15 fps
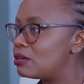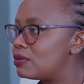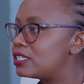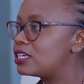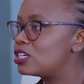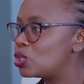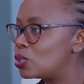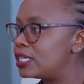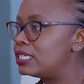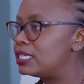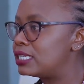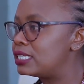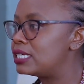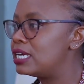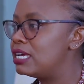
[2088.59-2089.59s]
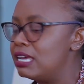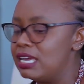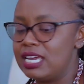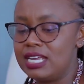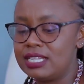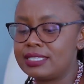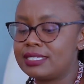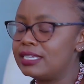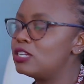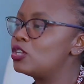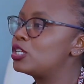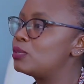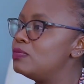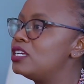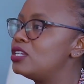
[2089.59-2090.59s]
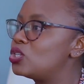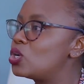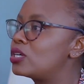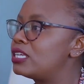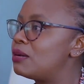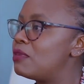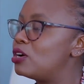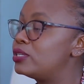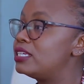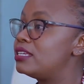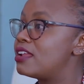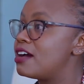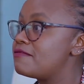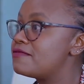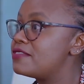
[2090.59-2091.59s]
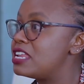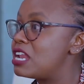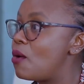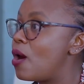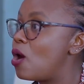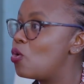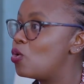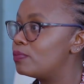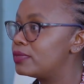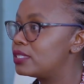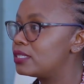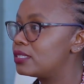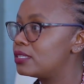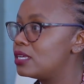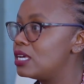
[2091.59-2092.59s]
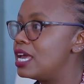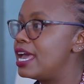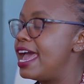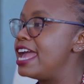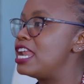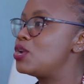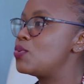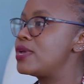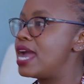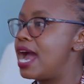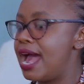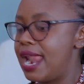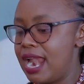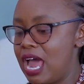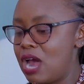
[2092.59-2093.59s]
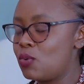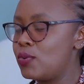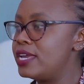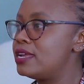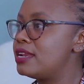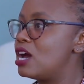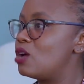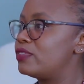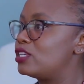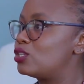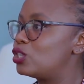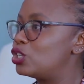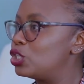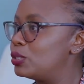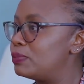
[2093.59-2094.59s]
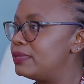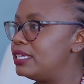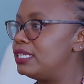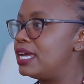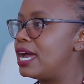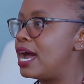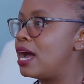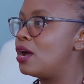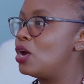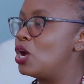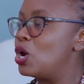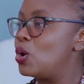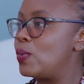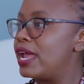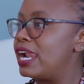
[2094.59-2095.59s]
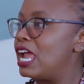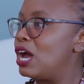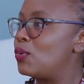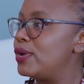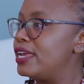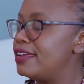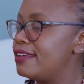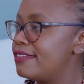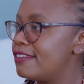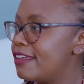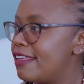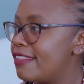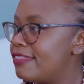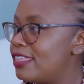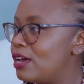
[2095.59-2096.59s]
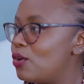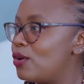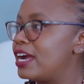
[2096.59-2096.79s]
and our sexuality. It's still not being talked about enough in our homes. And we are allowing now the social media, we're allowing the